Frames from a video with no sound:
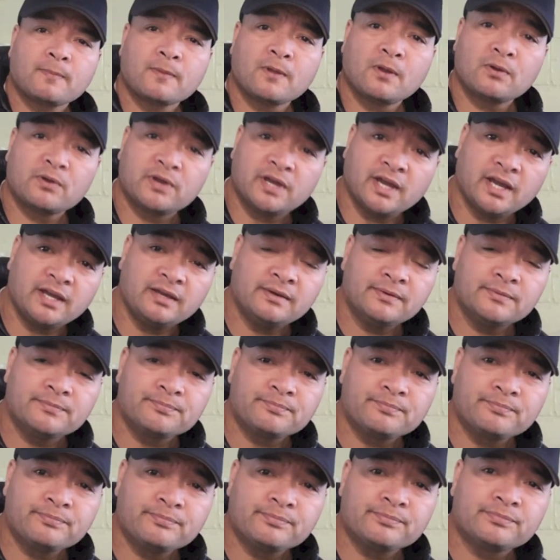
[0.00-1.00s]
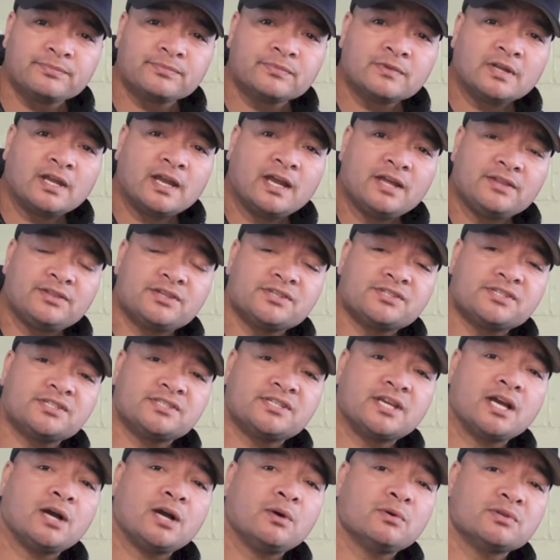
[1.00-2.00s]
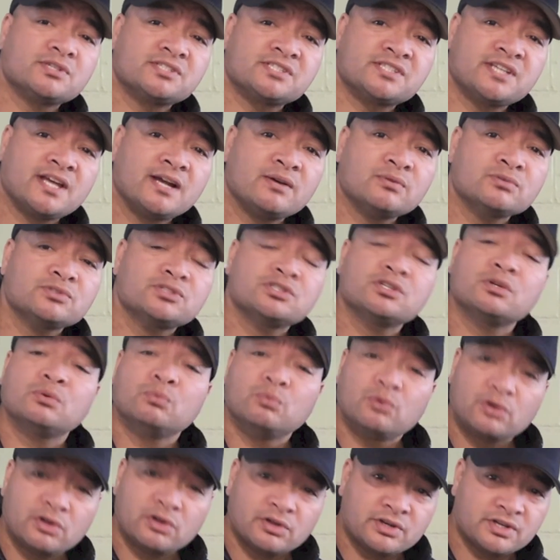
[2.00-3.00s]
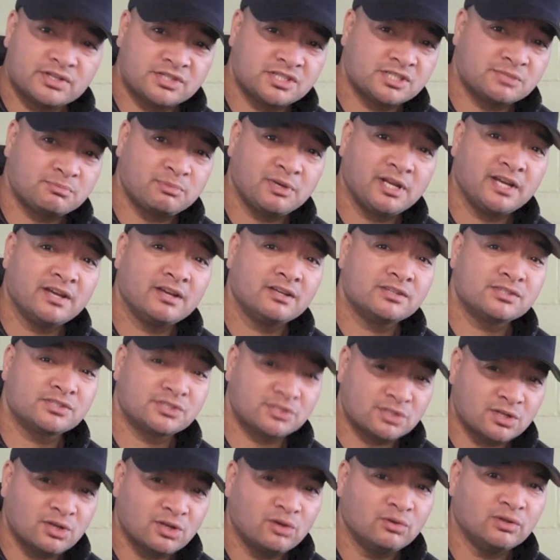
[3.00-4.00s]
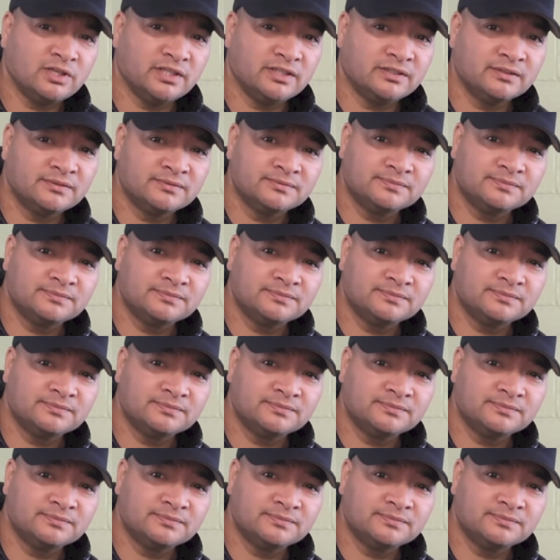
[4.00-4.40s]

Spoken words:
Okay, and this is how it sounds. We're going to just play it slowly.